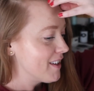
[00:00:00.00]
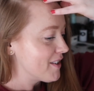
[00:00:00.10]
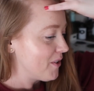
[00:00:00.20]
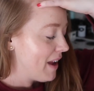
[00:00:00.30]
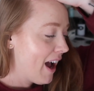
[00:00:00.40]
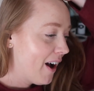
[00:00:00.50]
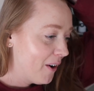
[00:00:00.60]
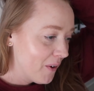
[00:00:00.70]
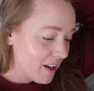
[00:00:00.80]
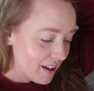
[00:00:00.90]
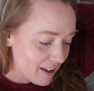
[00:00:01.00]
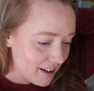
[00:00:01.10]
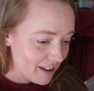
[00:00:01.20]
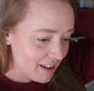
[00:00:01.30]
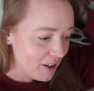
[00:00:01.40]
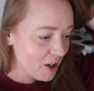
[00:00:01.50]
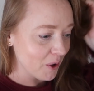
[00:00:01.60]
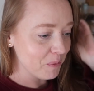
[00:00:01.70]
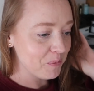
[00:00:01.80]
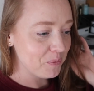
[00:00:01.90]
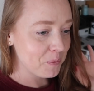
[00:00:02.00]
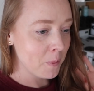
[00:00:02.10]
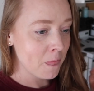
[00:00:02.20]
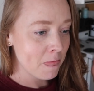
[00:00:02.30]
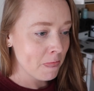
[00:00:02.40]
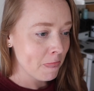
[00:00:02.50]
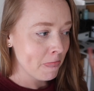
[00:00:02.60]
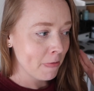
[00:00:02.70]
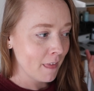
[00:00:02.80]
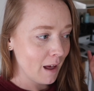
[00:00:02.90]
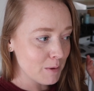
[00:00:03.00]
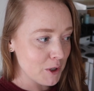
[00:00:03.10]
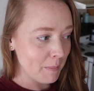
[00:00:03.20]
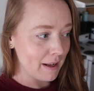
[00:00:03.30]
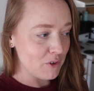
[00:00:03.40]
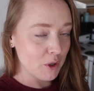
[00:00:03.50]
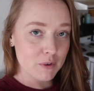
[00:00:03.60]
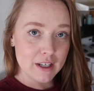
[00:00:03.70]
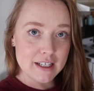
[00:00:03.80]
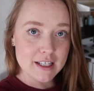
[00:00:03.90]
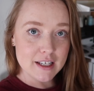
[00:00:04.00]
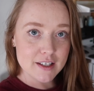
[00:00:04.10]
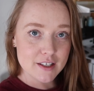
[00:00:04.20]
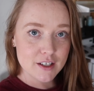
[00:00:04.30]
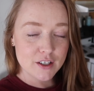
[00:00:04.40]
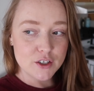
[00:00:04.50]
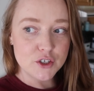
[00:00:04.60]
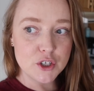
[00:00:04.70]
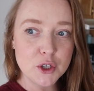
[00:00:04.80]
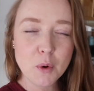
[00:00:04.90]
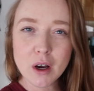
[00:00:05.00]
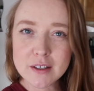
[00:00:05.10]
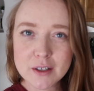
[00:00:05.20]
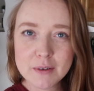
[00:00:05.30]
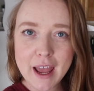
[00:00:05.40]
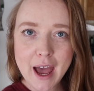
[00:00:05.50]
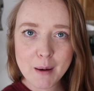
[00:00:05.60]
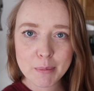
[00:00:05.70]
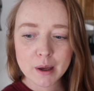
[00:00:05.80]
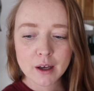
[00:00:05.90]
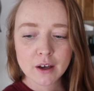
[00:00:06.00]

So now, you know, I'm sure many of you can relate to this. Do you also nap?